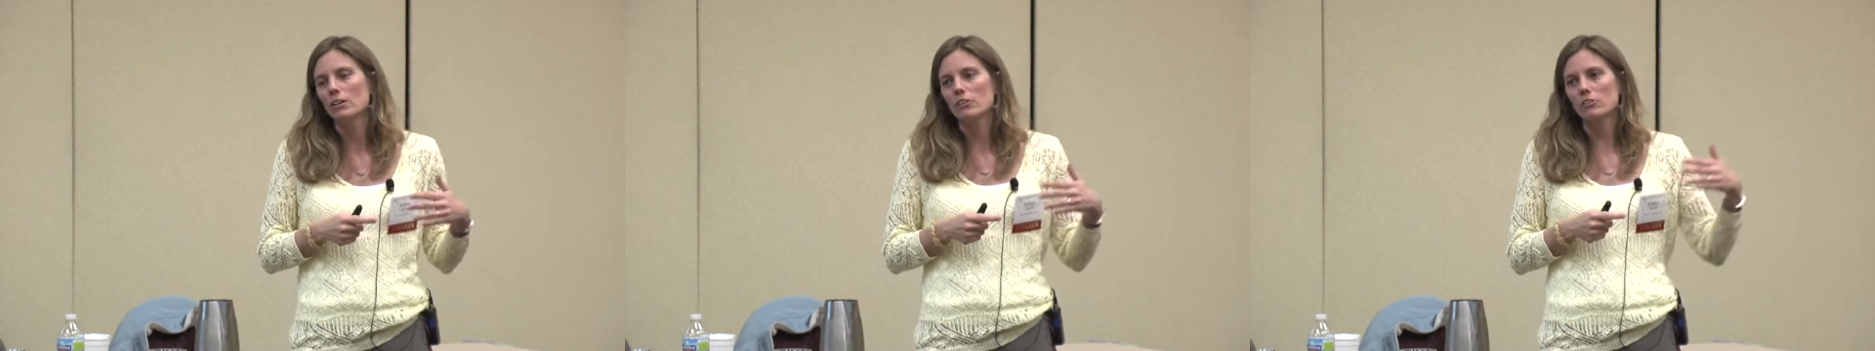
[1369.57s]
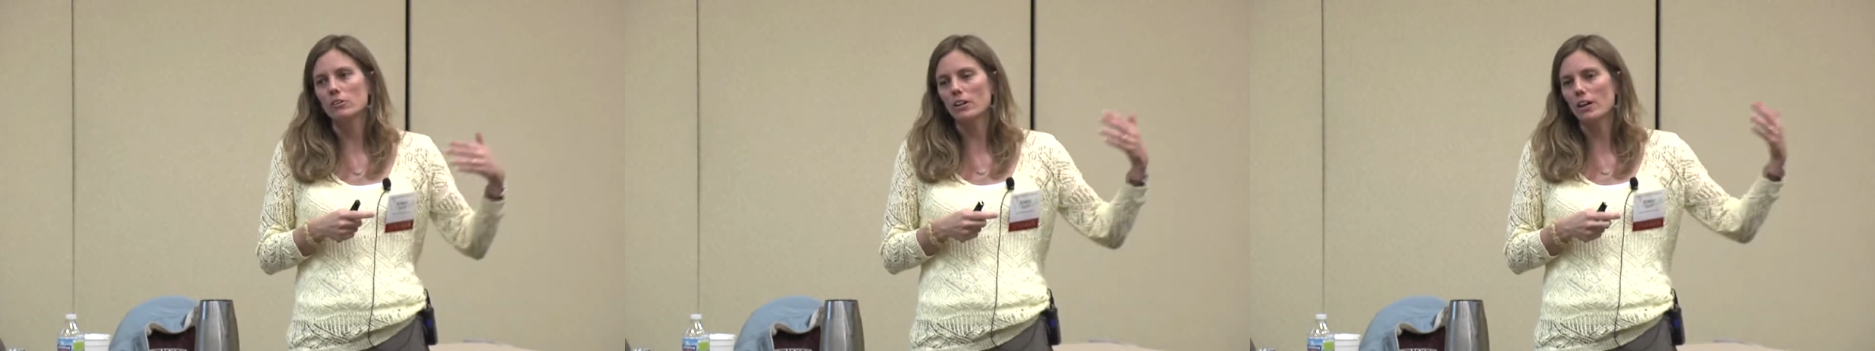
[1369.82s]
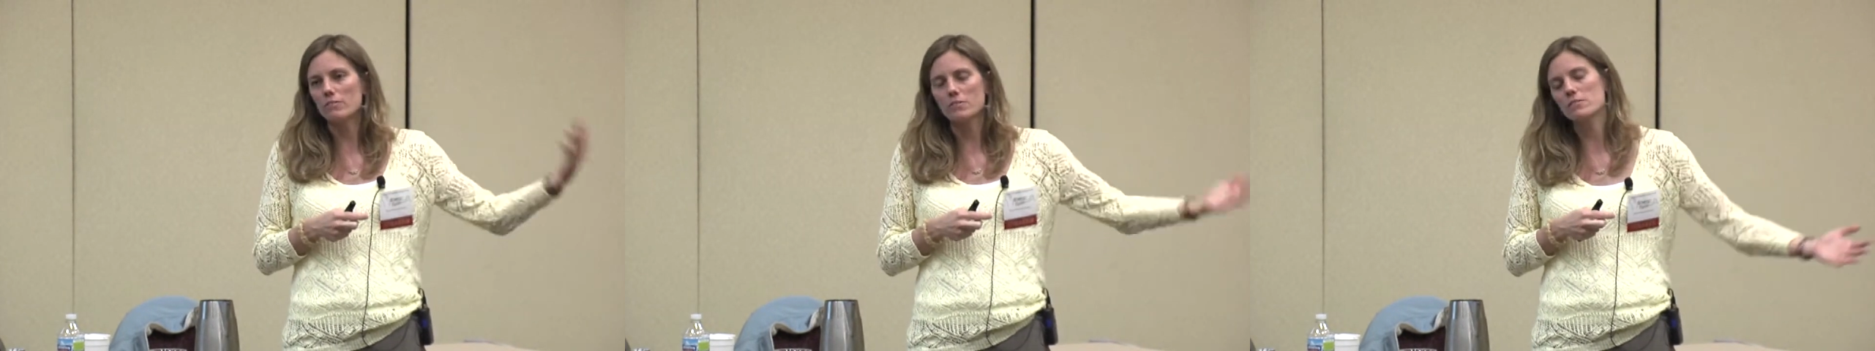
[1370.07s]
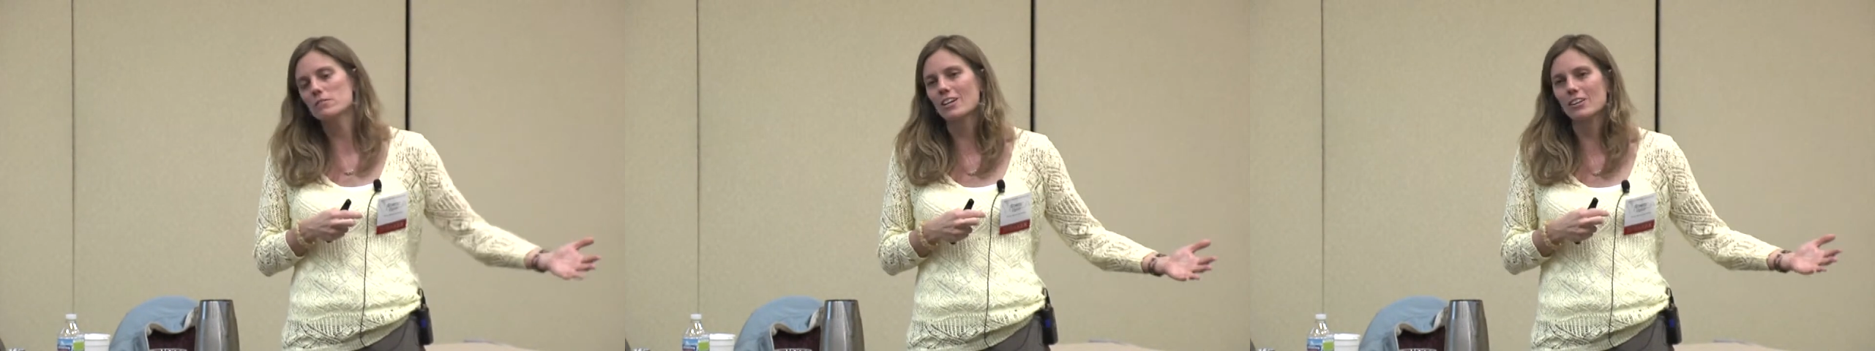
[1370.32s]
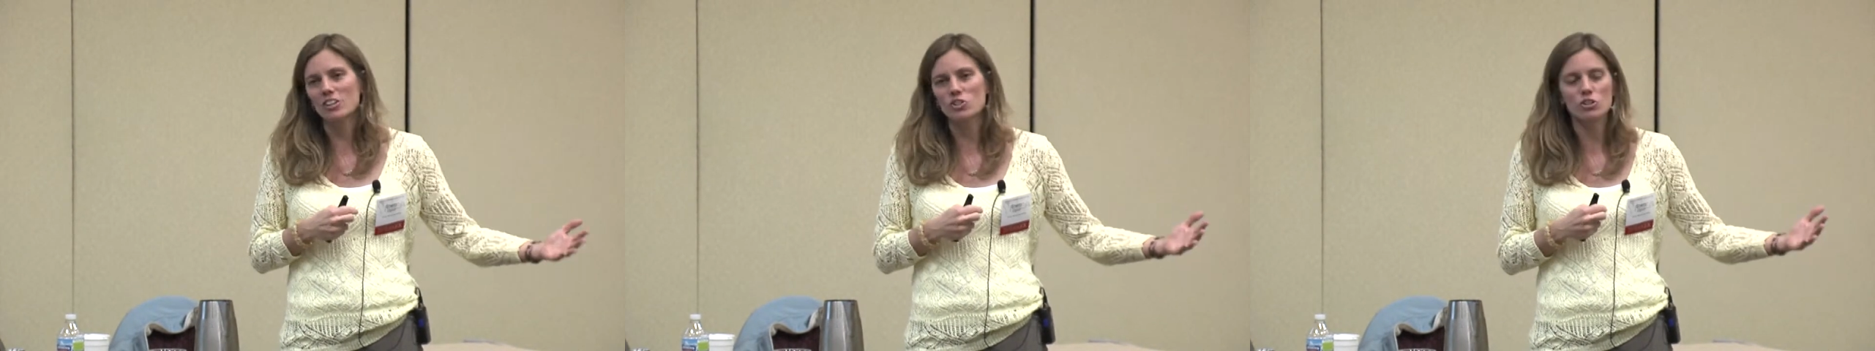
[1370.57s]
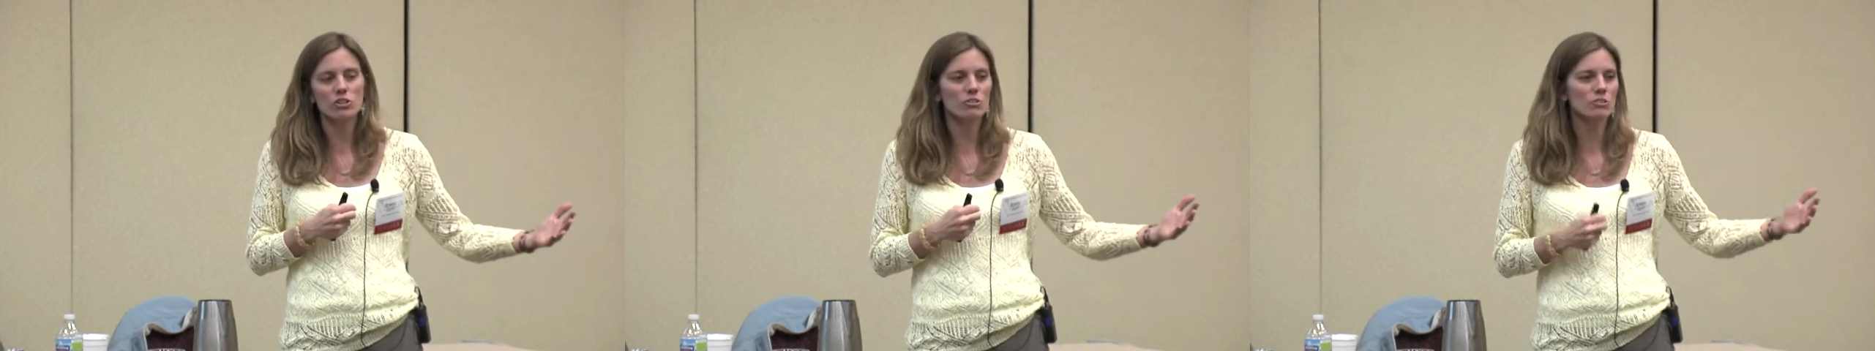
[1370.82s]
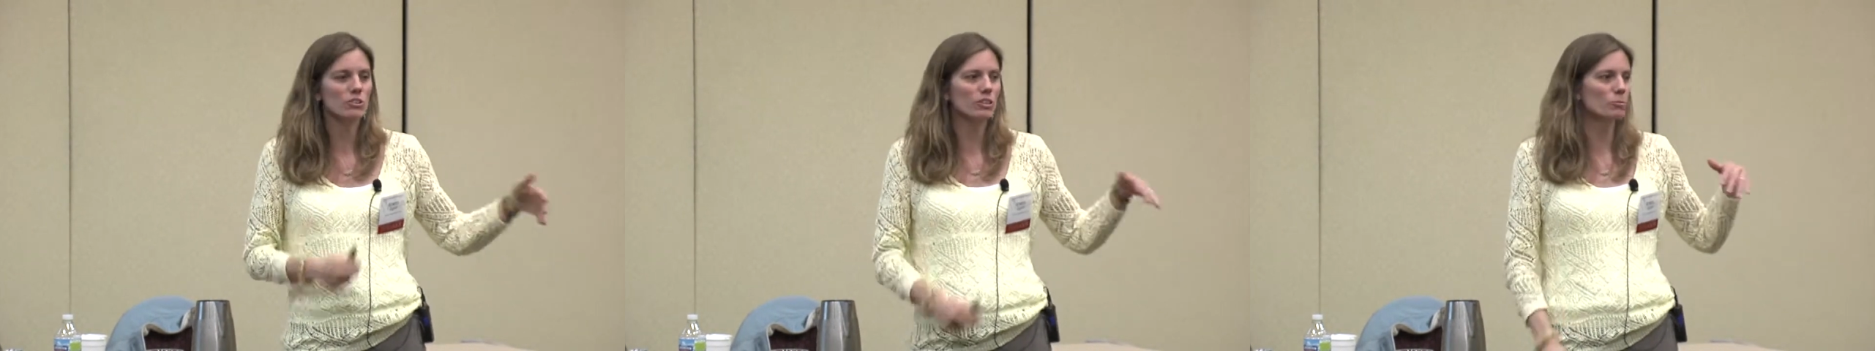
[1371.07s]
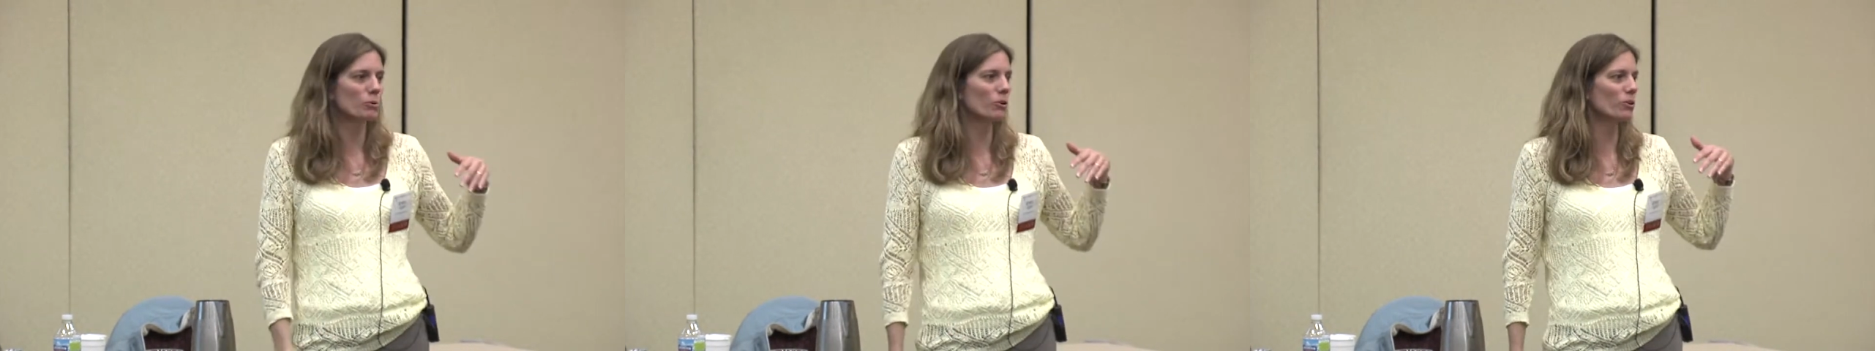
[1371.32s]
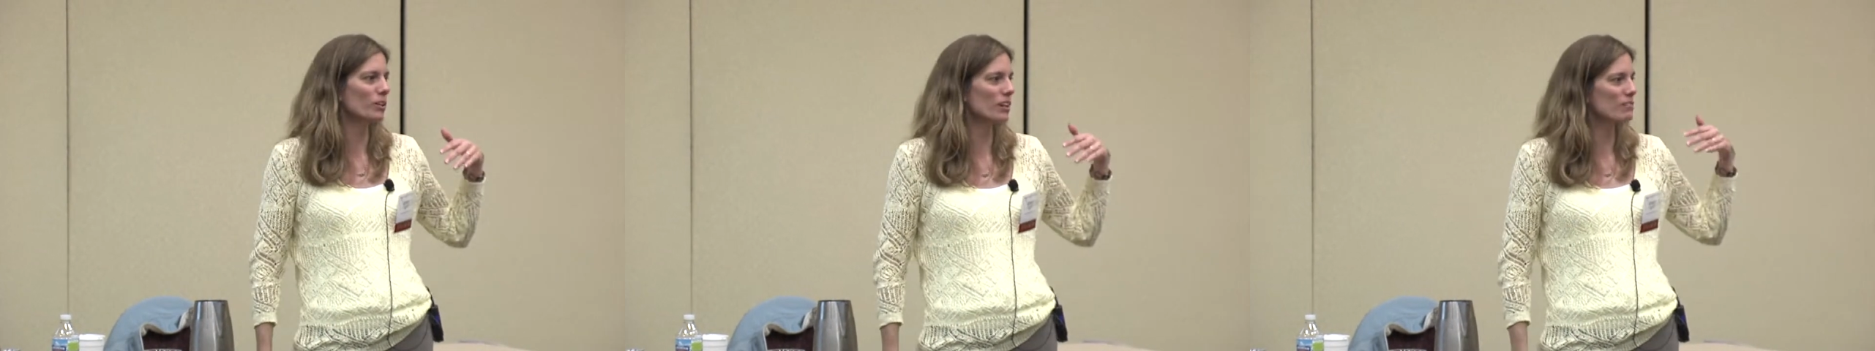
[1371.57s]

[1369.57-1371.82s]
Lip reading: you could have 10 engineers look at a pole and